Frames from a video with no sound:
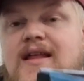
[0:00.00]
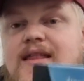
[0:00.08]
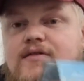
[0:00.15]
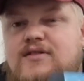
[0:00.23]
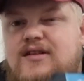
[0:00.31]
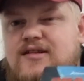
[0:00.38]

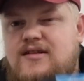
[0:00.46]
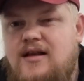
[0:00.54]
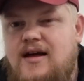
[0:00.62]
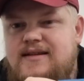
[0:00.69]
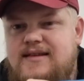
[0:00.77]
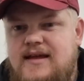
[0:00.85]
There is a
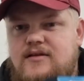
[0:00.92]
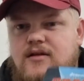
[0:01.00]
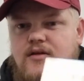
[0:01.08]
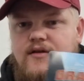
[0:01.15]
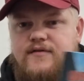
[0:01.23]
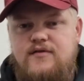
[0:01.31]
slight dent
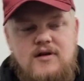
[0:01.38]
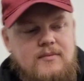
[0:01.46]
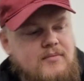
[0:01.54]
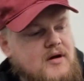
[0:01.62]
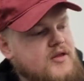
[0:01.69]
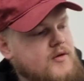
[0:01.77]
on the
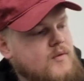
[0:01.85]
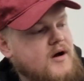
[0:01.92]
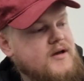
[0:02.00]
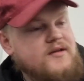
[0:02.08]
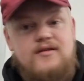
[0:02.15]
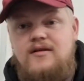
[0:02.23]
front, but
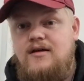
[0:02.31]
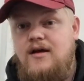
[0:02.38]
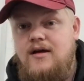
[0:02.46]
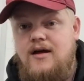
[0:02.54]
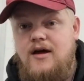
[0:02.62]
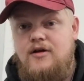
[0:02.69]
otherwise
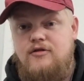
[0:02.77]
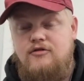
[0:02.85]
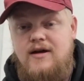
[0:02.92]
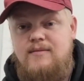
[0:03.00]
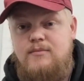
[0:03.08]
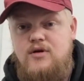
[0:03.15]
a
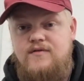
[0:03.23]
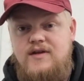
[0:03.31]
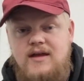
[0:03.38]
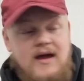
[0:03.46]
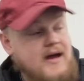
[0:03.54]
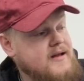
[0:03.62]
great
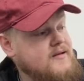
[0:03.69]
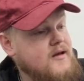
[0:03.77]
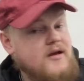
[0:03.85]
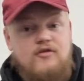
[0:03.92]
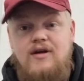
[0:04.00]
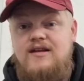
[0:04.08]
movie and
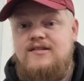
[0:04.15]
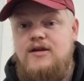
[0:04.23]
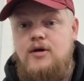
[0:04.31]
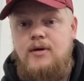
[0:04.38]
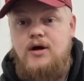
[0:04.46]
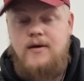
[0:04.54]
a great
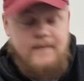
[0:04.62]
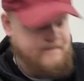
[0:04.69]
steelbook.